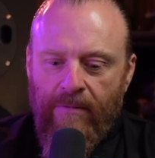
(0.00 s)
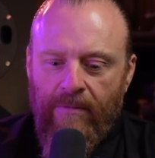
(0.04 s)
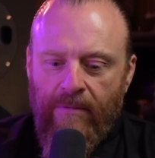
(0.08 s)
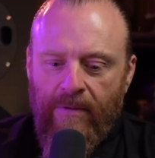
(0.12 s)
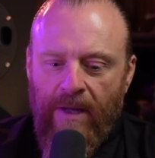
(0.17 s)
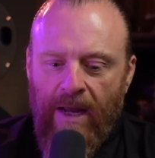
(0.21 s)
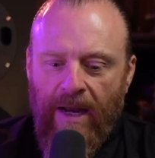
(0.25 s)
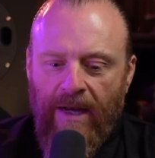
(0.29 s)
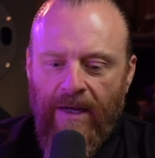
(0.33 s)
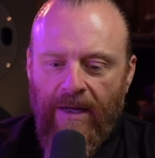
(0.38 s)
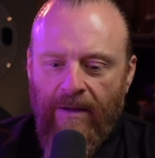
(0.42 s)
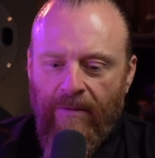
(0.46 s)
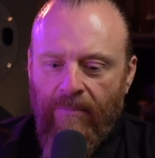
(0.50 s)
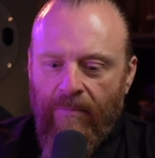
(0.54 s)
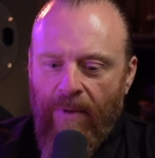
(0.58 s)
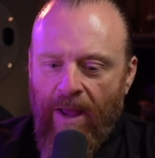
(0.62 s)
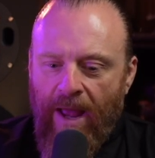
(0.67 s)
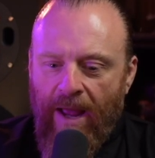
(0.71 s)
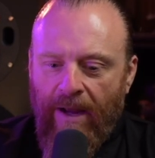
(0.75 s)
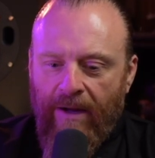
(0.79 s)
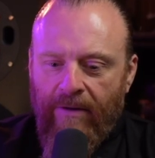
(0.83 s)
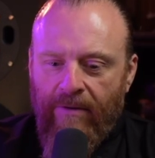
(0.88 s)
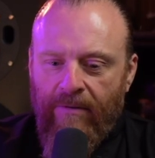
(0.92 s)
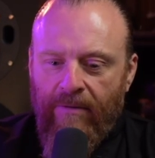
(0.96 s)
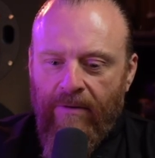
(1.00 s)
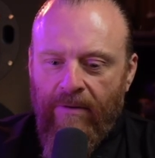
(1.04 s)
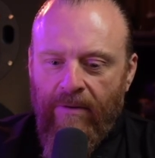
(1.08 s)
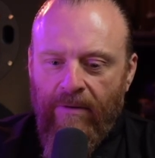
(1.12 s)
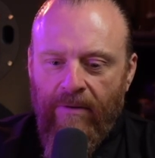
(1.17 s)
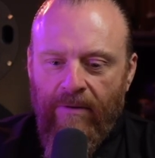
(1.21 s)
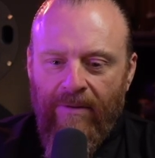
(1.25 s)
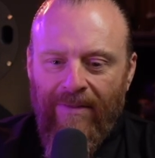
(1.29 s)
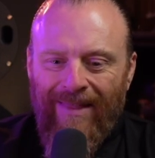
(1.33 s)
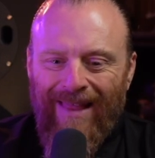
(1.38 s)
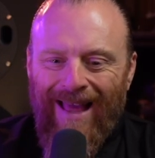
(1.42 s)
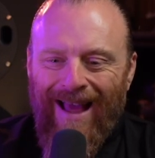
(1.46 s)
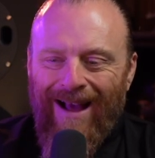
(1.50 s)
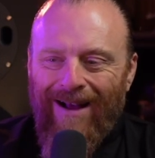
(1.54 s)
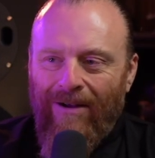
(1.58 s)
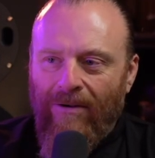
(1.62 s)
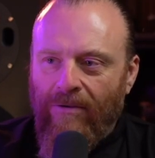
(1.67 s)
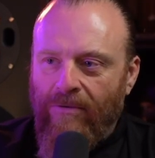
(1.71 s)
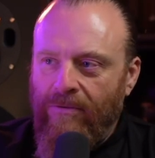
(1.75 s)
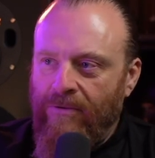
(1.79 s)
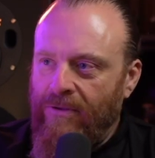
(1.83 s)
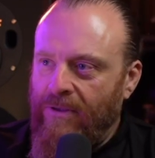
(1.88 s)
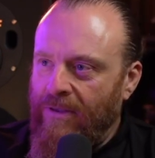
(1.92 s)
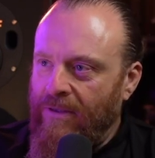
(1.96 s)
dating back
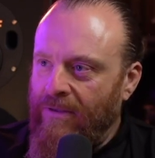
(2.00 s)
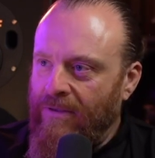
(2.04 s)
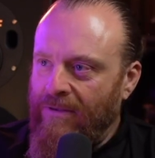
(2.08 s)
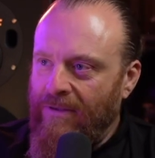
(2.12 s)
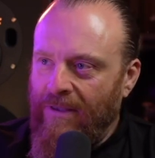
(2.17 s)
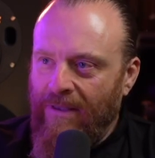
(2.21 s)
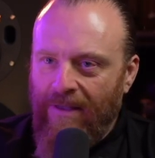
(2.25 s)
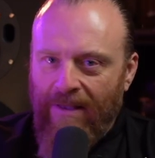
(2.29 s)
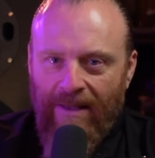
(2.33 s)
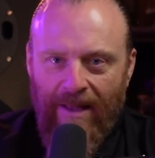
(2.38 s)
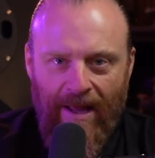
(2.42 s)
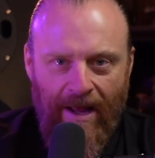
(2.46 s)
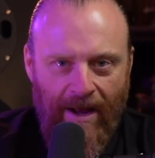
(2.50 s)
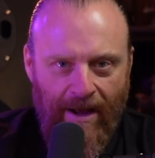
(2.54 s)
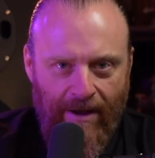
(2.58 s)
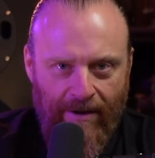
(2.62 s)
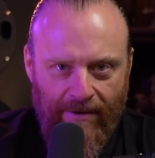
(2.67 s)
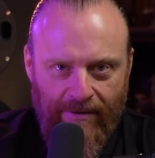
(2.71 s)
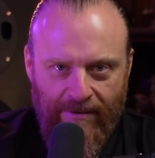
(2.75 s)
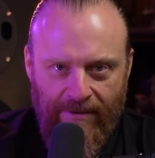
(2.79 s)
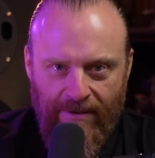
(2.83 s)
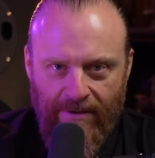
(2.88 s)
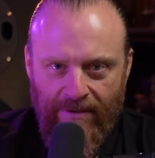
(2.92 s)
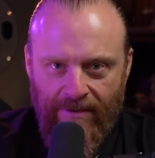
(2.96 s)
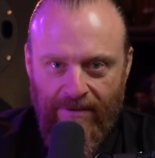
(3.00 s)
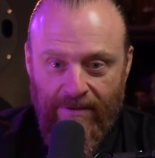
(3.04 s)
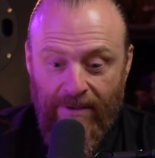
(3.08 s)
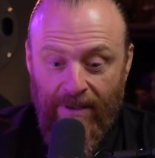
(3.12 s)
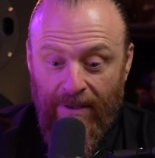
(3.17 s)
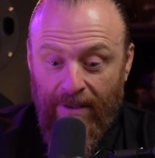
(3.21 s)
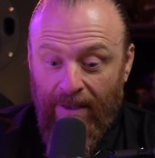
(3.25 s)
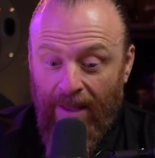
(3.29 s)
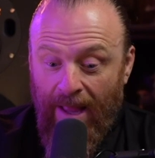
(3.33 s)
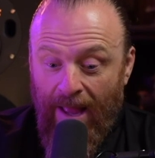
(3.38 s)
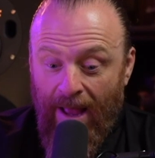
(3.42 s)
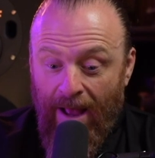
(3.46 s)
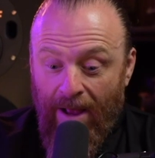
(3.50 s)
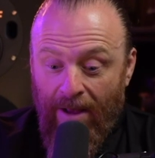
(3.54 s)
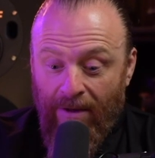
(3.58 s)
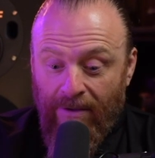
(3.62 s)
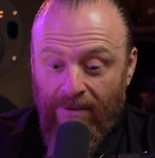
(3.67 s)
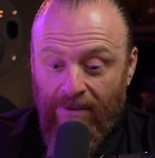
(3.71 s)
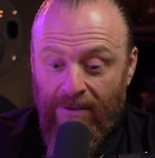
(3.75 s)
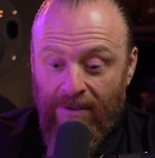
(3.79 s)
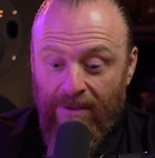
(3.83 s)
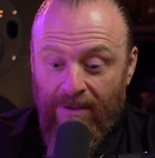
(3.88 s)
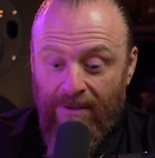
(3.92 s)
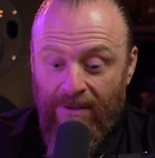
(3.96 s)
thousands and thousands and
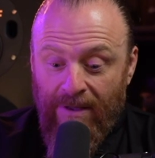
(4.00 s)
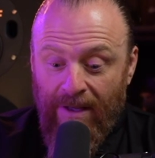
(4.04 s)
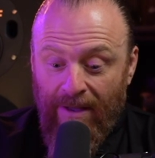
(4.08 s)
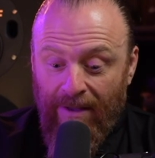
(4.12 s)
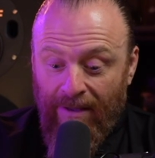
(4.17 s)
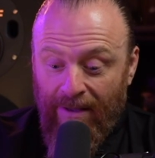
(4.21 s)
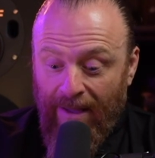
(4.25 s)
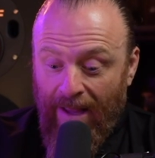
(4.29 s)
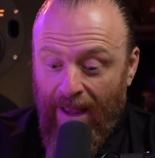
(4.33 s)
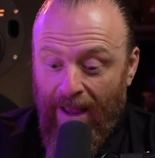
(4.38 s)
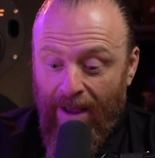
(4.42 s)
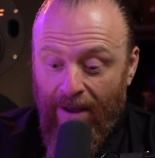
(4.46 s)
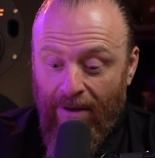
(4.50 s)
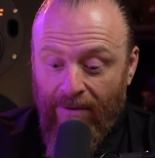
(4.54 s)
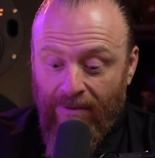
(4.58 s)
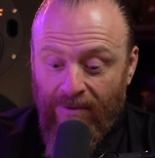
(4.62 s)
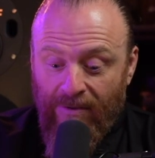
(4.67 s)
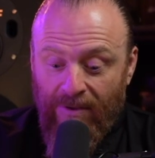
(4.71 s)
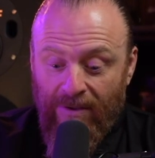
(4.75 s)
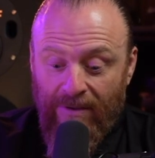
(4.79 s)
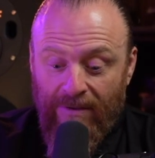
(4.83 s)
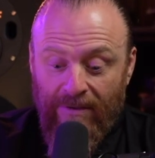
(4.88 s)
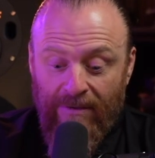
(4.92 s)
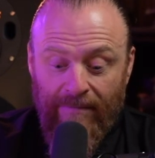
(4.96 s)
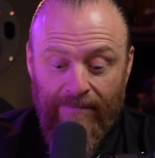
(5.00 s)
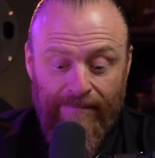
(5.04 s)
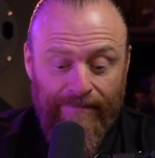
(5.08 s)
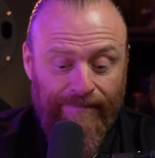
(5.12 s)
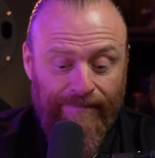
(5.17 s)
thousands and thousands.